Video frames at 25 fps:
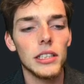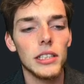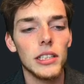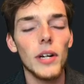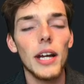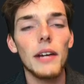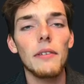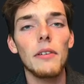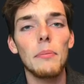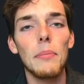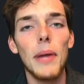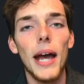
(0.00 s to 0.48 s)

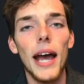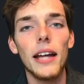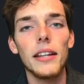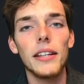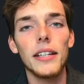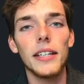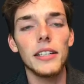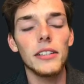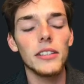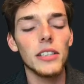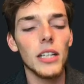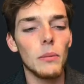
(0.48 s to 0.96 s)
We have a
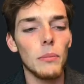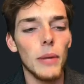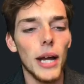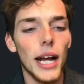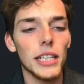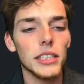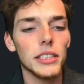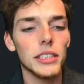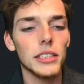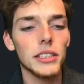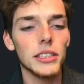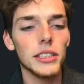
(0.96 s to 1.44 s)
path here that
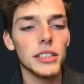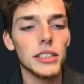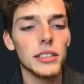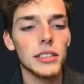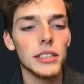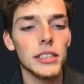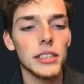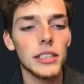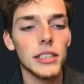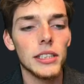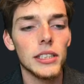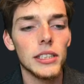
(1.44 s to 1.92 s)
matches.
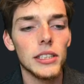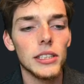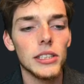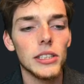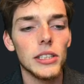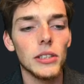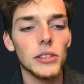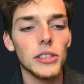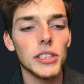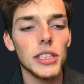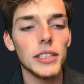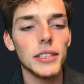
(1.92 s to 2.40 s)

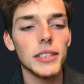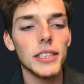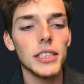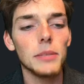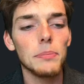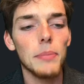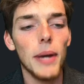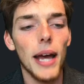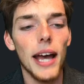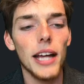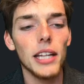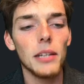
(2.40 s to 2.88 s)
So since
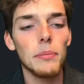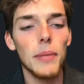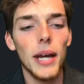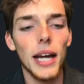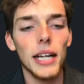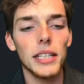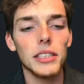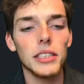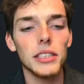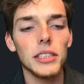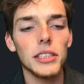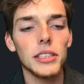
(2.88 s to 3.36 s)
this path
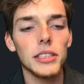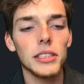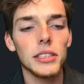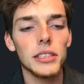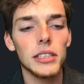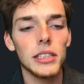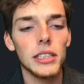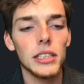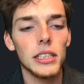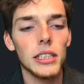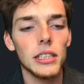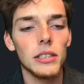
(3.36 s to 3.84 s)
matches,
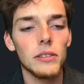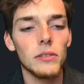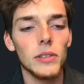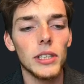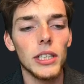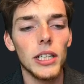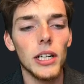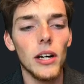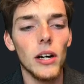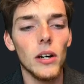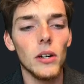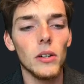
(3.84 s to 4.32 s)

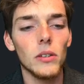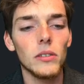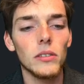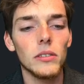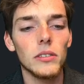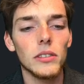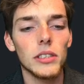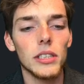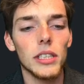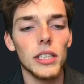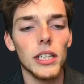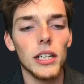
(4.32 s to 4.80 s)
we go
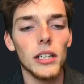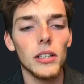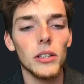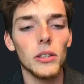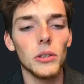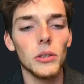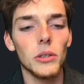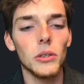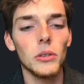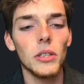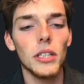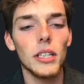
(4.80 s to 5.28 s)
to
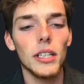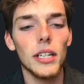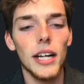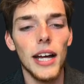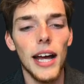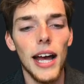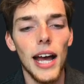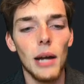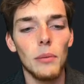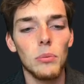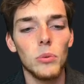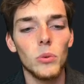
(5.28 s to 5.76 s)
include
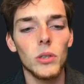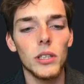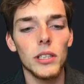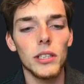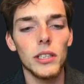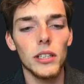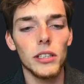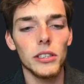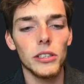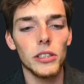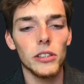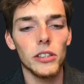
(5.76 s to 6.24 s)
app
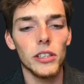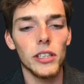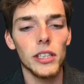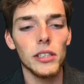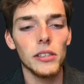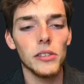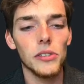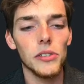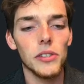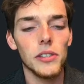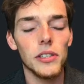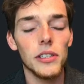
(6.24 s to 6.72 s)
one dot U R
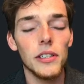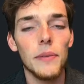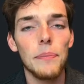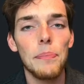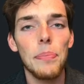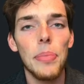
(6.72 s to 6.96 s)
Ls.